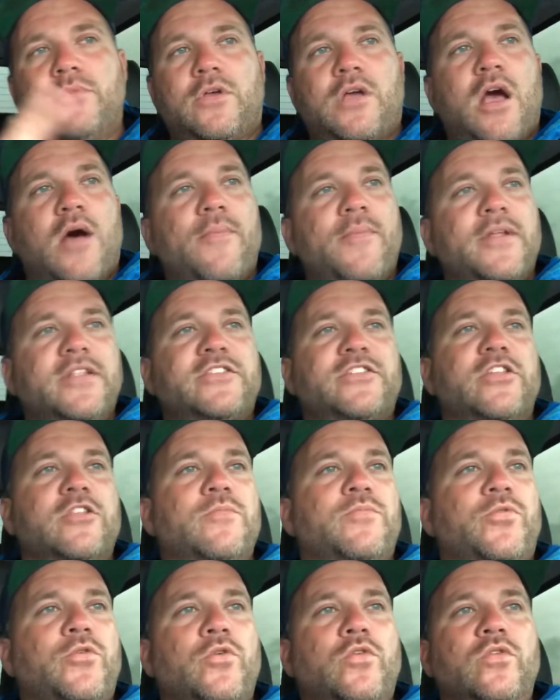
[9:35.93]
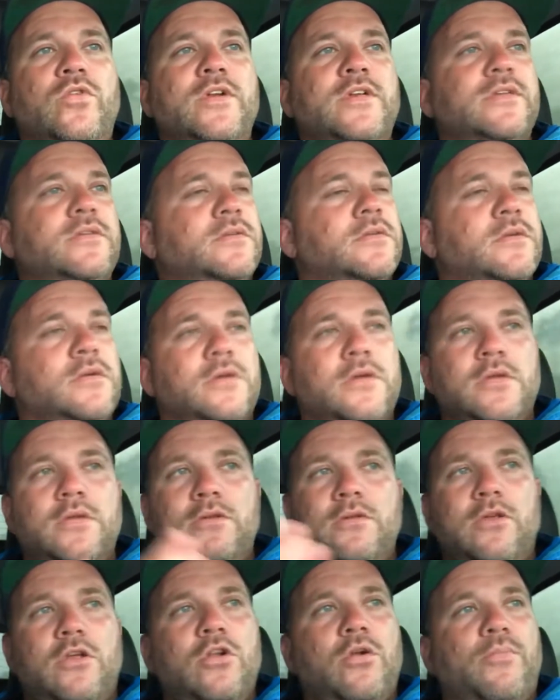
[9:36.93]
Come into the pool and
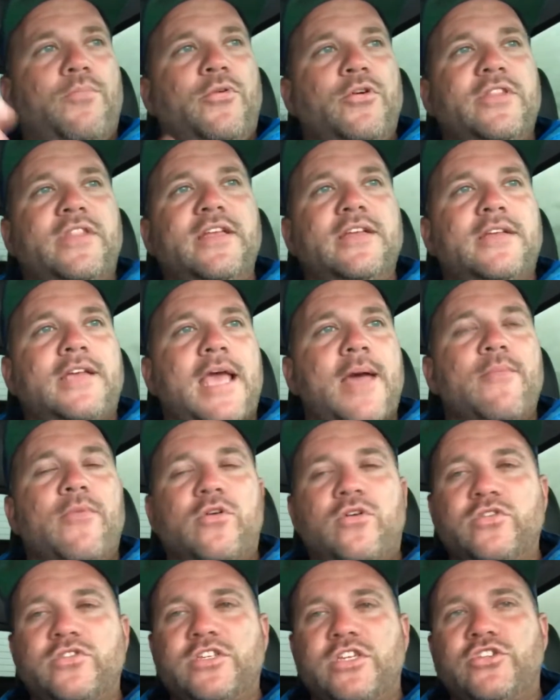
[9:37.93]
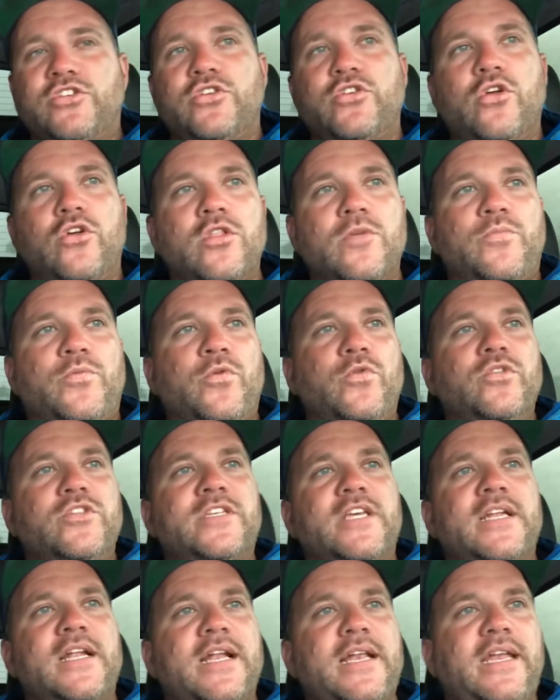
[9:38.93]
put the chemicals that the pool is
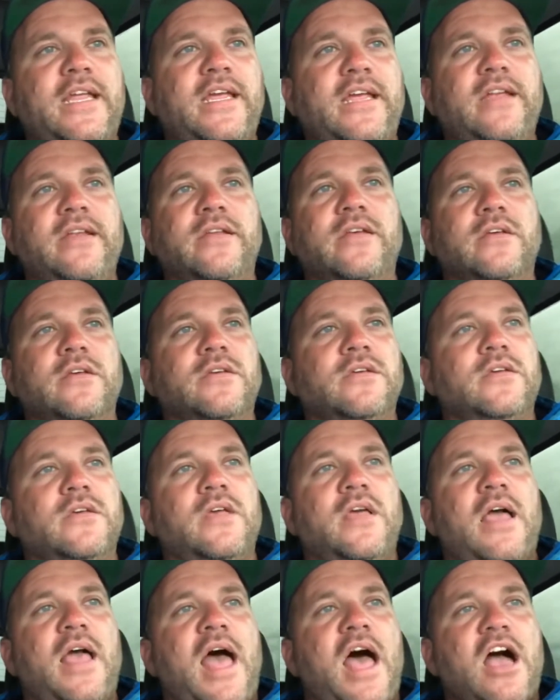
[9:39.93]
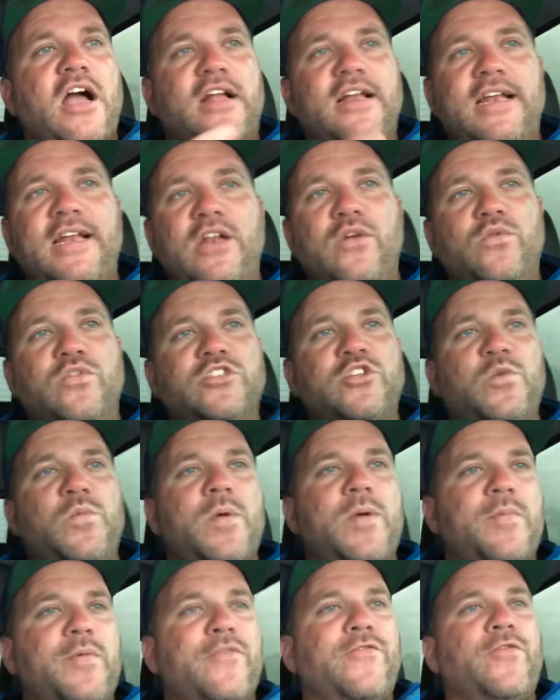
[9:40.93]
going to need. Alkalinity was a
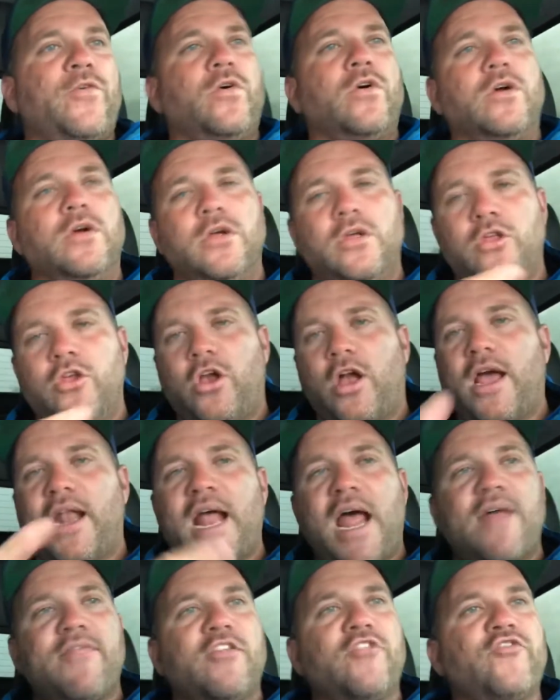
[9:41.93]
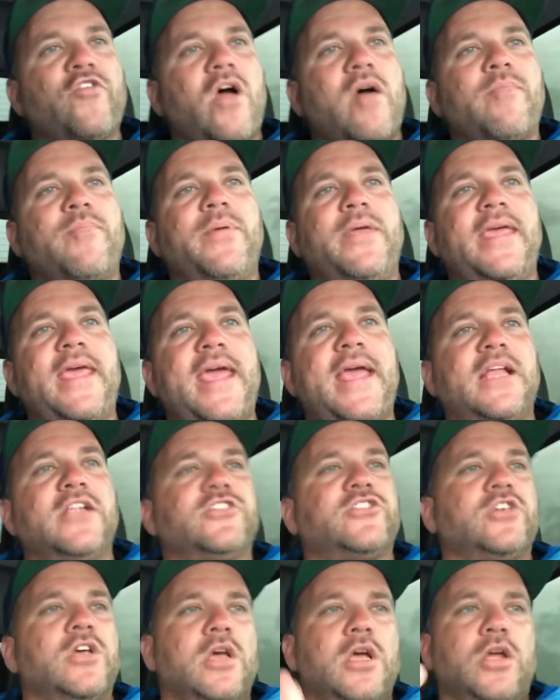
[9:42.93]
week before, you're going to have to drop
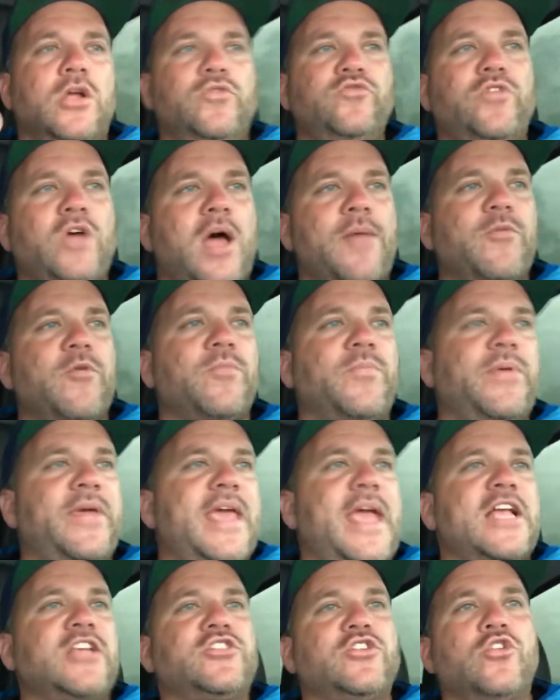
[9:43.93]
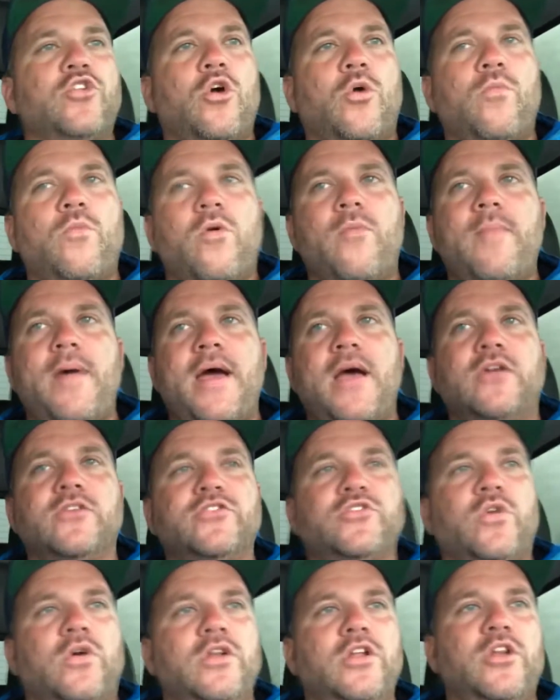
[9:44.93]
pH. Drop your pH a normal amount,
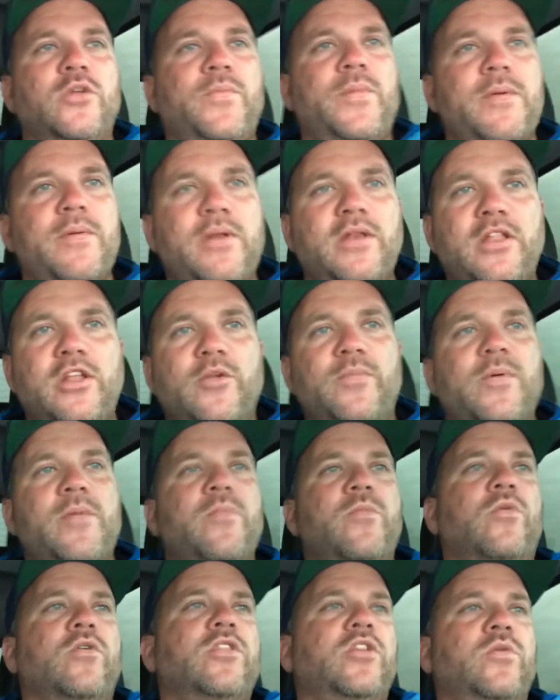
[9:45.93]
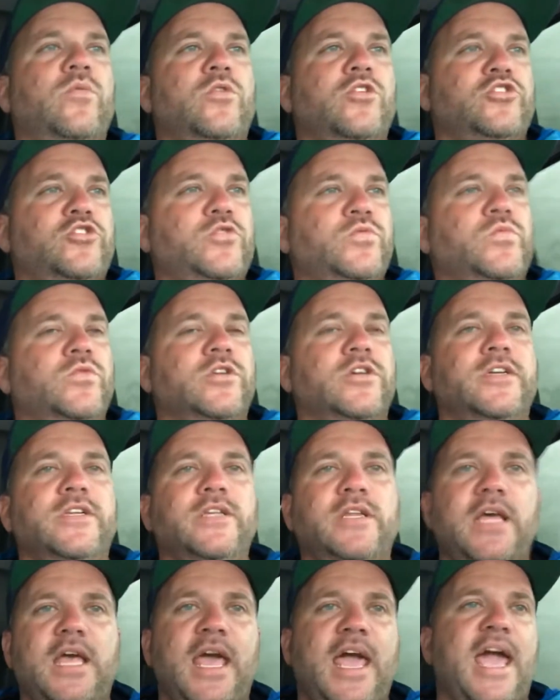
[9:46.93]
or a little bit more than what you would.
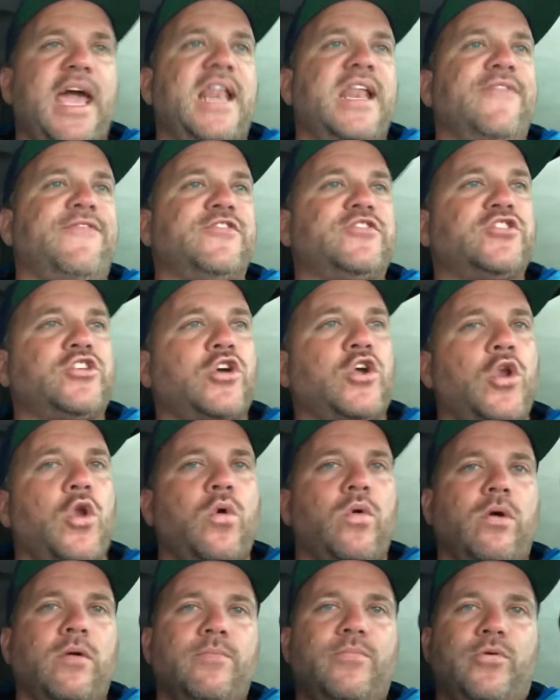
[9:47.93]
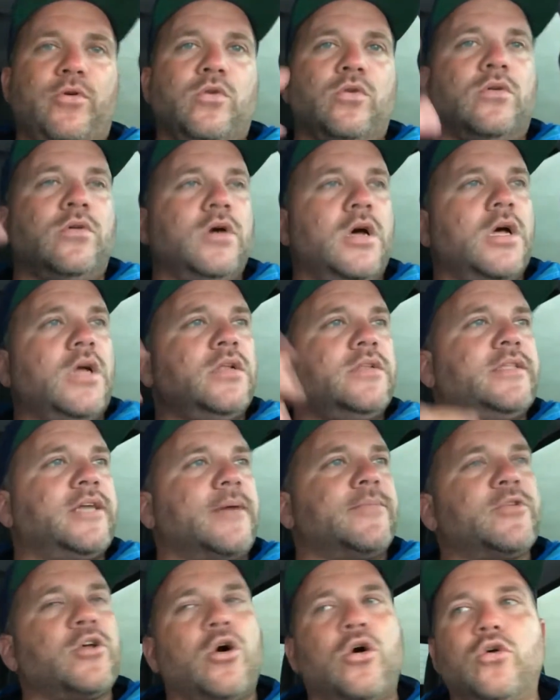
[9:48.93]
And if it's a chlorine pool,
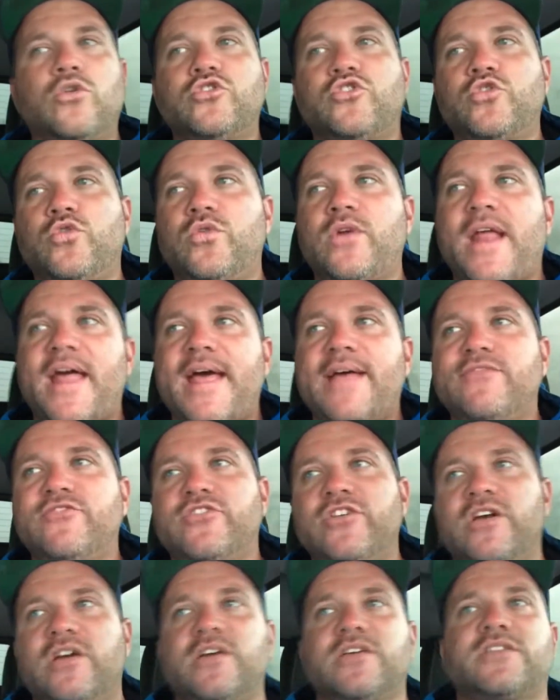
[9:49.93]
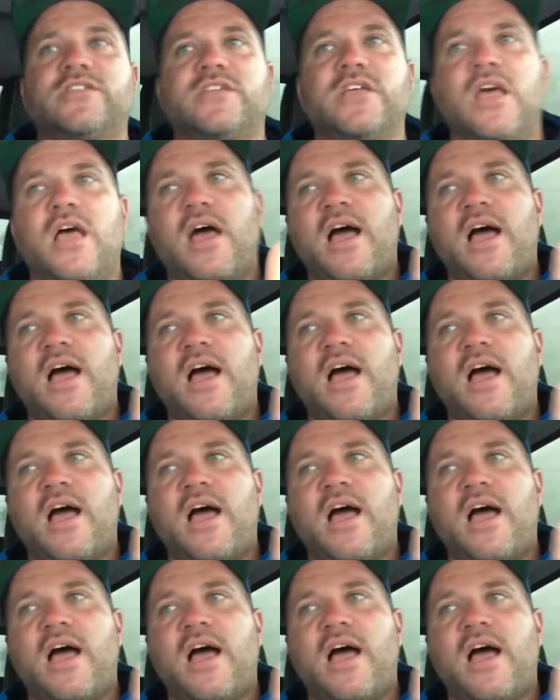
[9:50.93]
dump the whole 2.5 jugs.